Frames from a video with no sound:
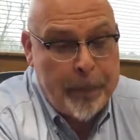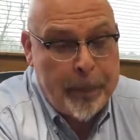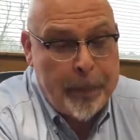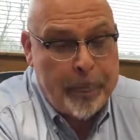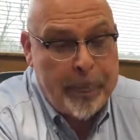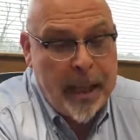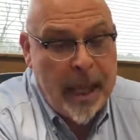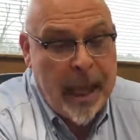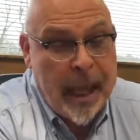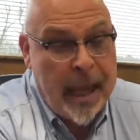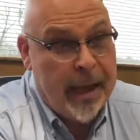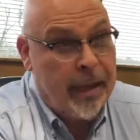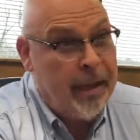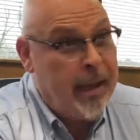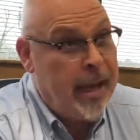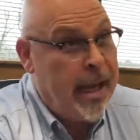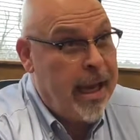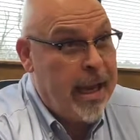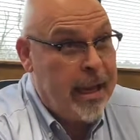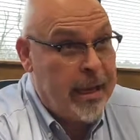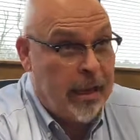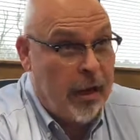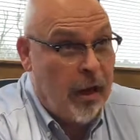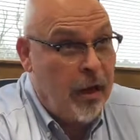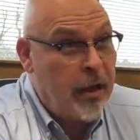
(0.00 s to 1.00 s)
And they
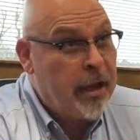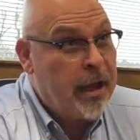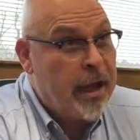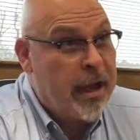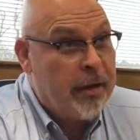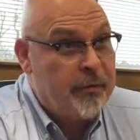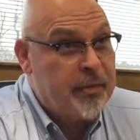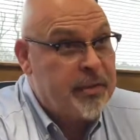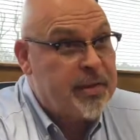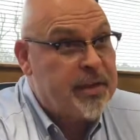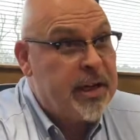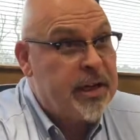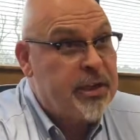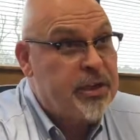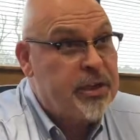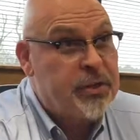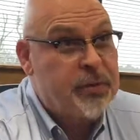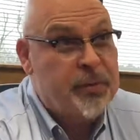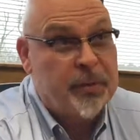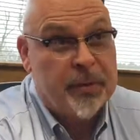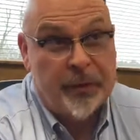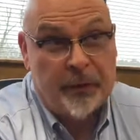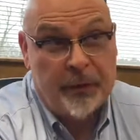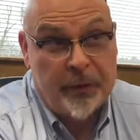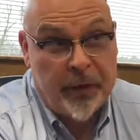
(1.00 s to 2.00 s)
had long conversations
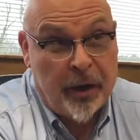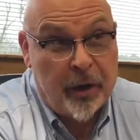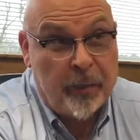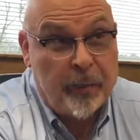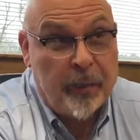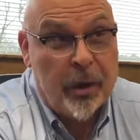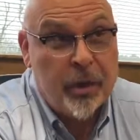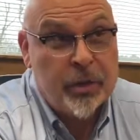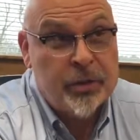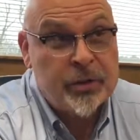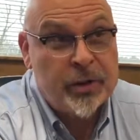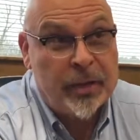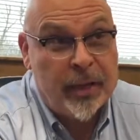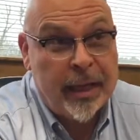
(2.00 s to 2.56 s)
with the fire marshal